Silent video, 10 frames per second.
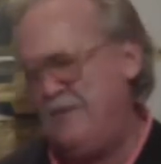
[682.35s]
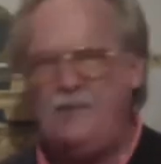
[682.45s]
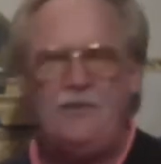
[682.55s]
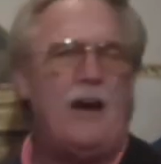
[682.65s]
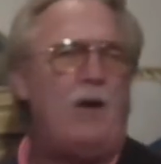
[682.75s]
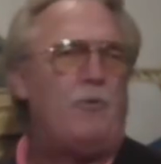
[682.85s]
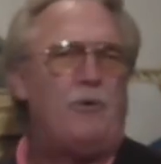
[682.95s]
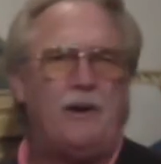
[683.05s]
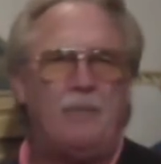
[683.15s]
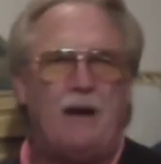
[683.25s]
He's not
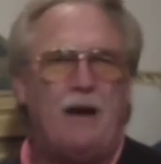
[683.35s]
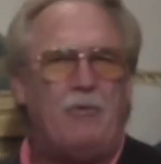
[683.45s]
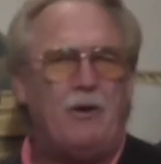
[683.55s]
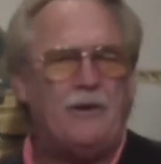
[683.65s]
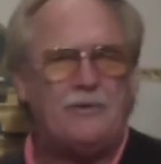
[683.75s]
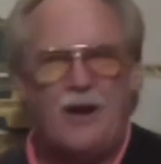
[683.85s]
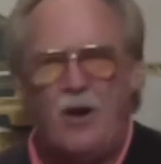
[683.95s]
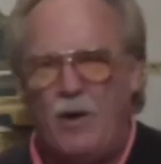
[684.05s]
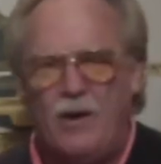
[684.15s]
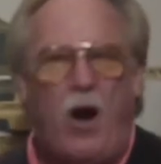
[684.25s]
worried about where it's
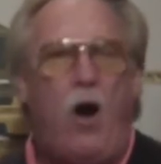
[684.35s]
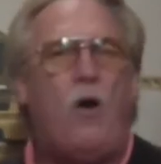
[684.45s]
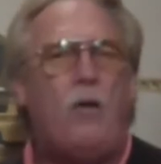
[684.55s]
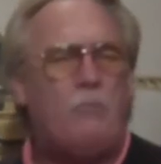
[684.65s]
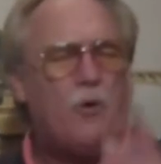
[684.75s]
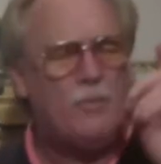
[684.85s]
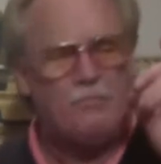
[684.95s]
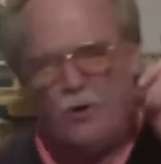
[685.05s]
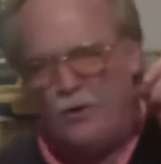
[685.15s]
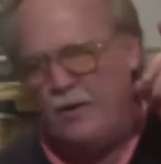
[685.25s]
going, or more
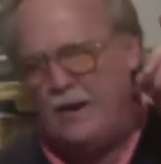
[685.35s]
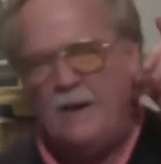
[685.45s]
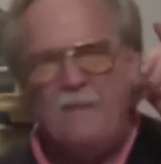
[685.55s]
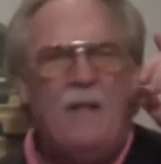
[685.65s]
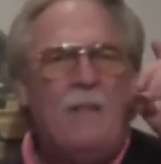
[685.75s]
importantly,